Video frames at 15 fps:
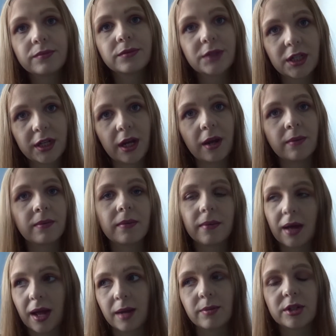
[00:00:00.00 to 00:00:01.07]
you know,
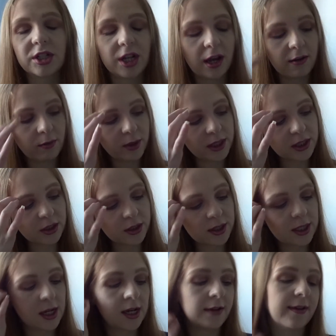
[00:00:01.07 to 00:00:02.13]
I appreciate everybody's
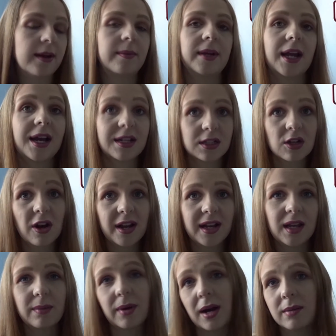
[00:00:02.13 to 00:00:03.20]
concern if anybody has got
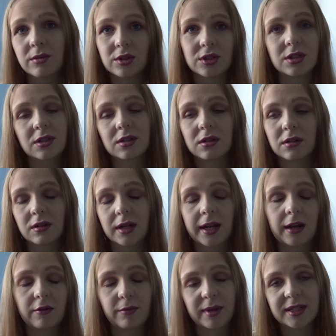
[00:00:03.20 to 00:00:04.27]
any, but I'm just looking
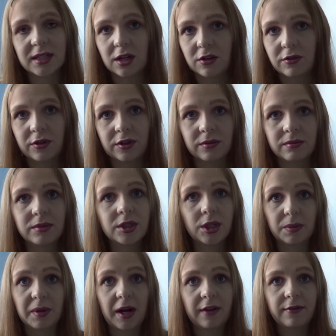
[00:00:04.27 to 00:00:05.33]
out for myself and
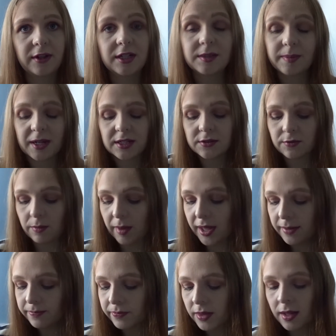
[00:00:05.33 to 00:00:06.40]
doing what I feel is best for
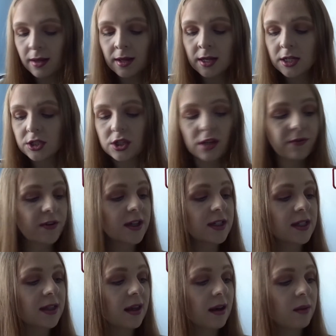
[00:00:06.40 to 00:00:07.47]
me. So the first
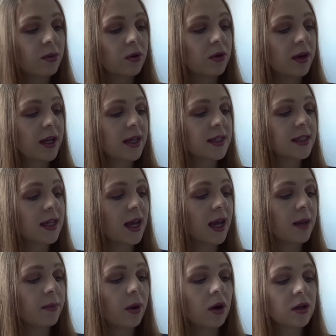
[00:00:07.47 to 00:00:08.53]
thing that I bought is
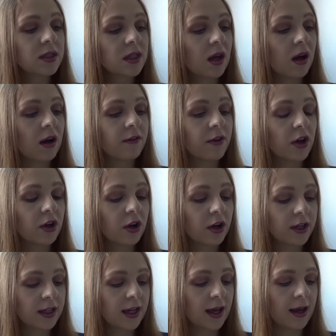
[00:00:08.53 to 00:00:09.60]
a box of
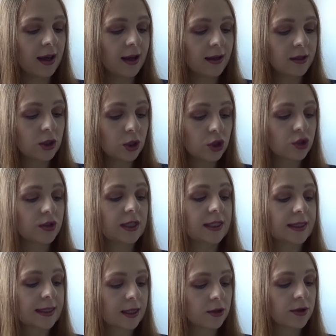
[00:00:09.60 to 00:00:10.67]
Garnier
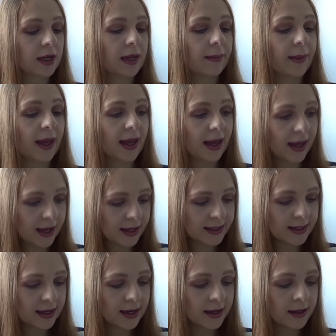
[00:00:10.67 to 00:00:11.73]
Nutrisse Cream Hair
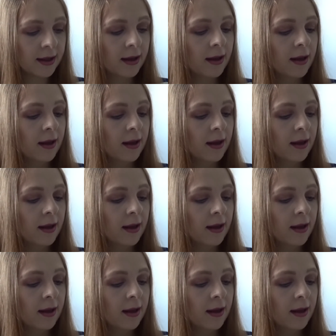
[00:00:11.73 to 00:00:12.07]
Dye.